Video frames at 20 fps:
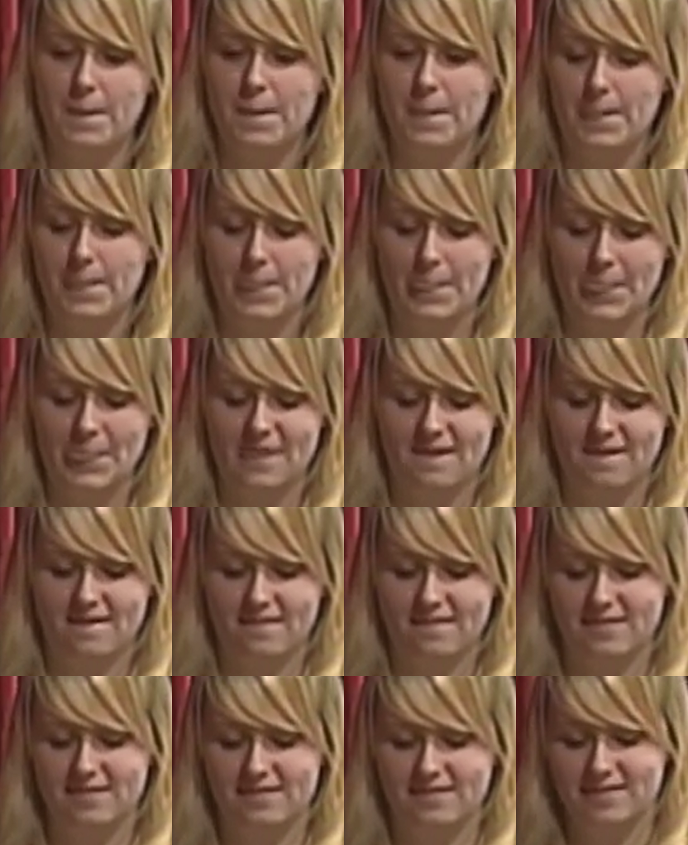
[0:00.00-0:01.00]
is like when you're
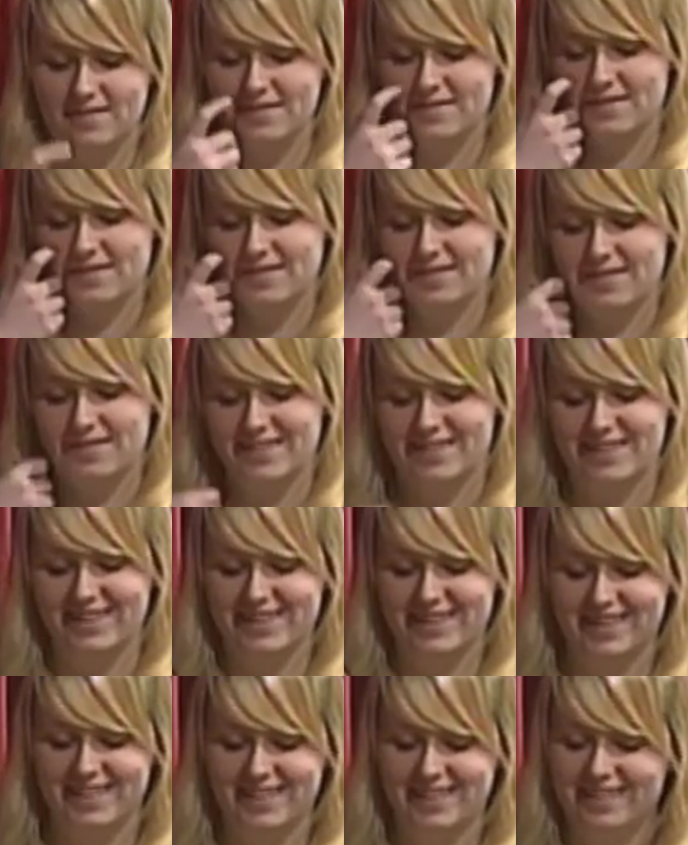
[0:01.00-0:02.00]
waitressing and you've
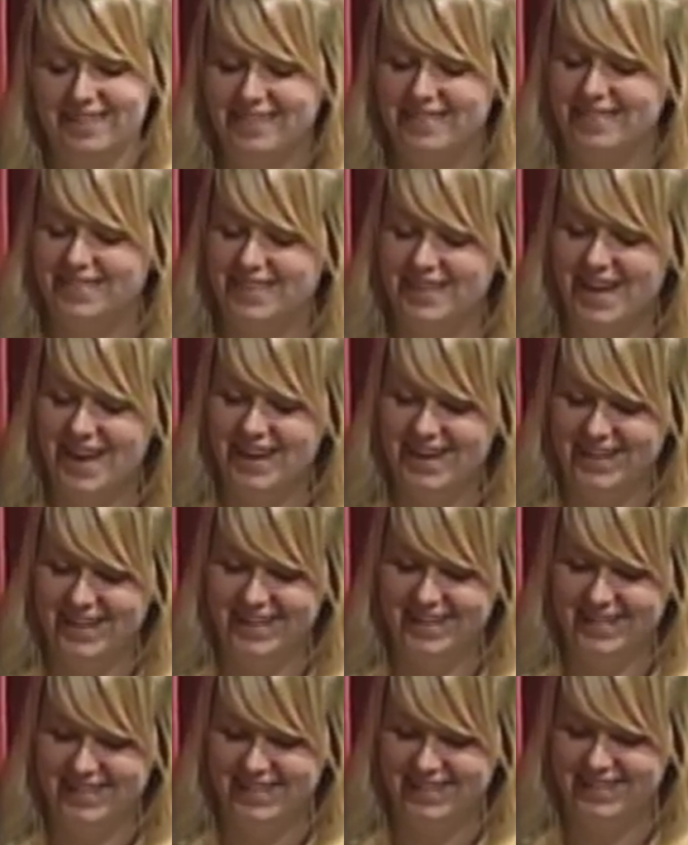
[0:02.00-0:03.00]
had enough,
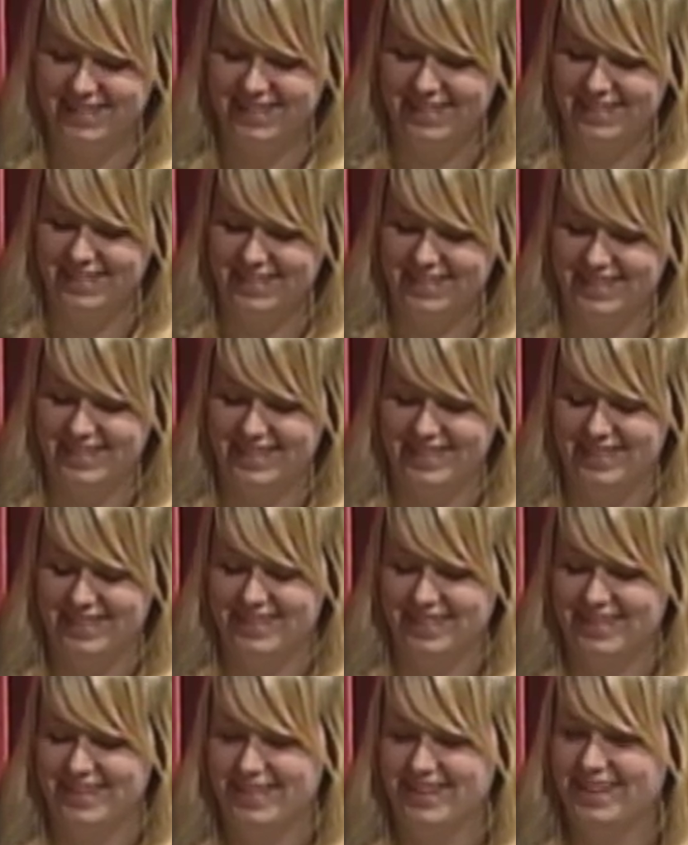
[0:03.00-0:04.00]
crab legs,
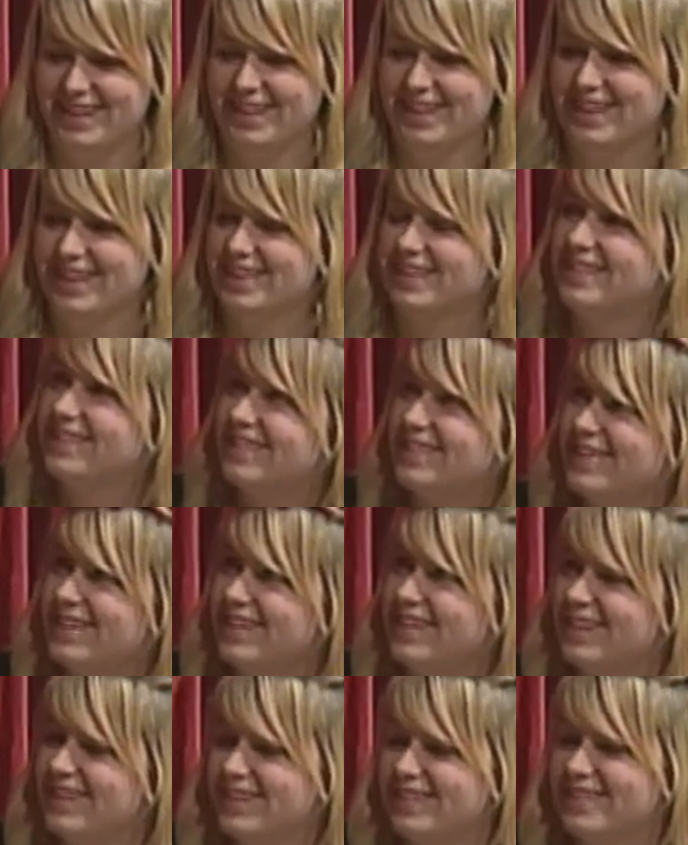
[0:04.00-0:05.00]
then you're gonna go
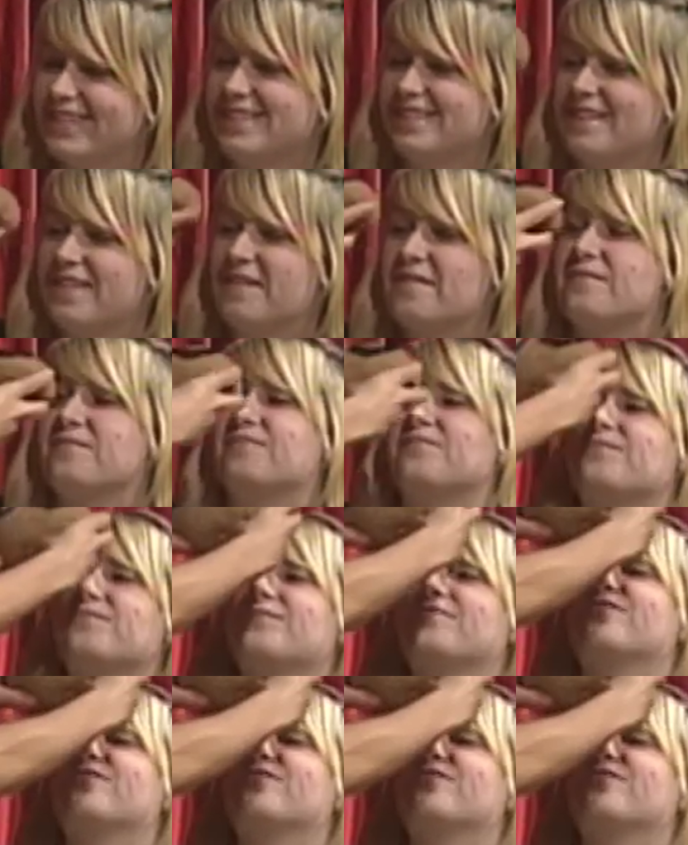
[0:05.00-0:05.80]
home and you're gonna rest.